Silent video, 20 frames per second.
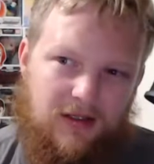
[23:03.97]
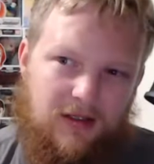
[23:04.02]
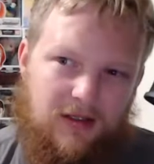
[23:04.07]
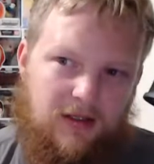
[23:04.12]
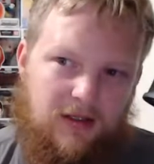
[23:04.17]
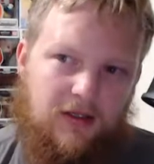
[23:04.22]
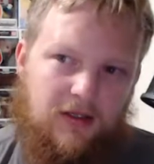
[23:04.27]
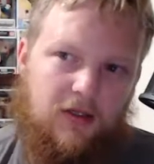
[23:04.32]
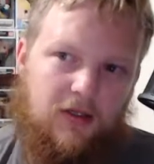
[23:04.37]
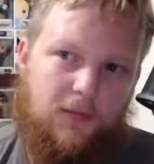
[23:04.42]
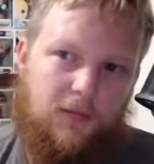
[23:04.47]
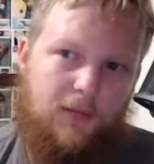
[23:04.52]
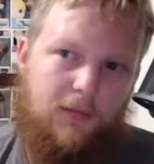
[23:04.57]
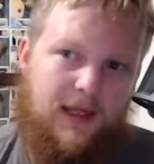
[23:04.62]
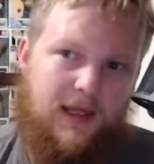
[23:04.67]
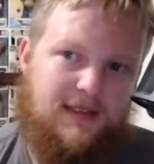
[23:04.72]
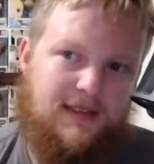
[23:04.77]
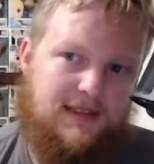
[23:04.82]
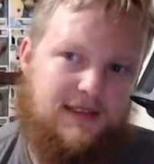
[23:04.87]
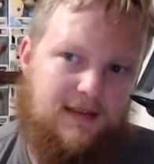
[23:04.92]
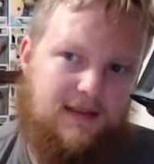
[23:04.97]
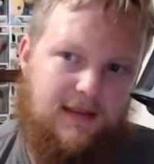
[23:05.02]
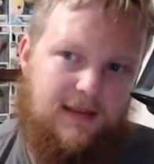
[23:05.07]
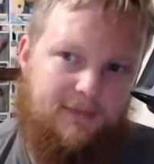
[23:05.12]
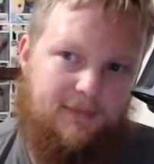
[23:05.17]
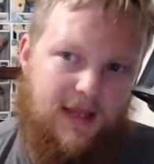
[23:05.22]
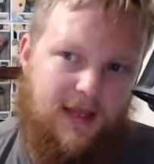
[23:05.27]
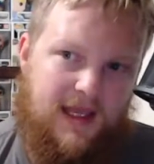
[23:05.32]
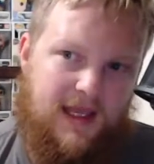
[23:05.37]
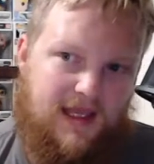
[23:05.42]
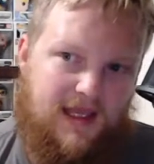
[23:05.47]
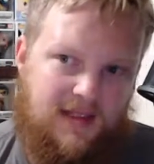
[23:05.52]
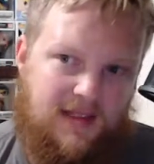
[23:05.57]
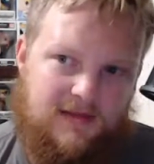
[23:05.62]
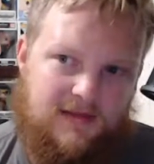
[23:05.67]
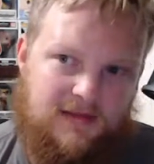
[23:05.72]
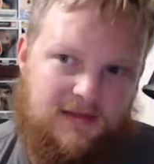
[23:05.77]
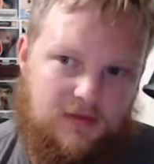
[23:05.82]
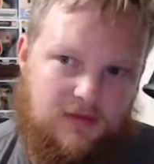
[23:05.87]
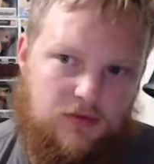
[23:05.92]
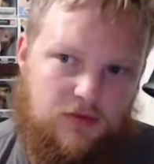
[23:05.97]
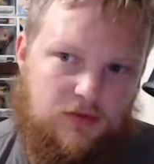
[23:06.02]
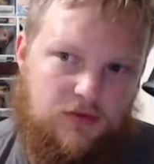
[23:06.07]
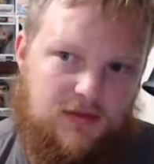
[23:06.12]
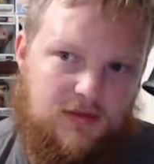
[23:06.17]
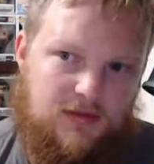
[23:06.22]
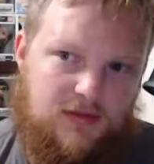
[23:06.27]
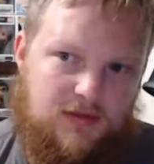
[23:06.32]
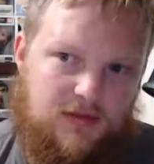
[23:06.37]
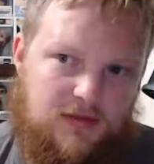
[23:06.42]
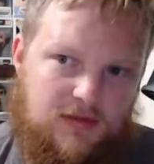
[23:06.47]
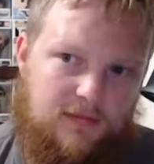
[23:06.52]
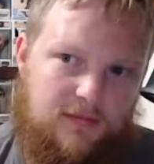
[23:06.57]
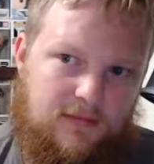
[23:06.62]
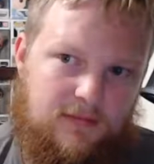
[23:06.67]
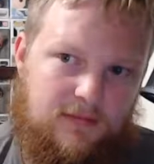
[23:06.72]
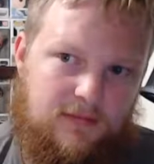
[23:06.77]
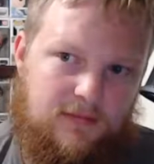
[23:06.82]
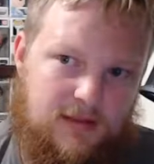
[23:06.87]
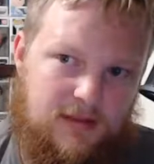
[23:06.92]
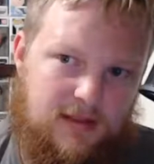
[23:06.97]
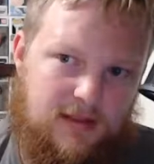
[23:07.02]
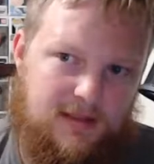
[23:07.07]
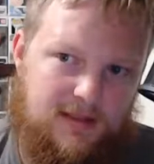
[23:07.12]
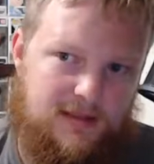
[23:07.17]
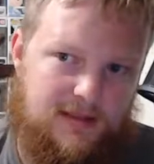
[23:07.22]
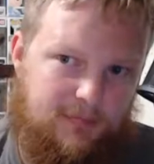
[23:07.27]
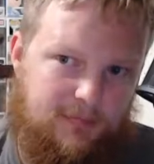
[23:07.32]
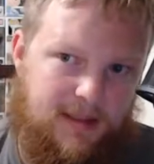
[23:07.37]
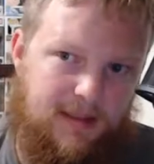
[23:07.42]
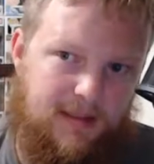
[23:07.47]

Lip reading: you're basically paying to speed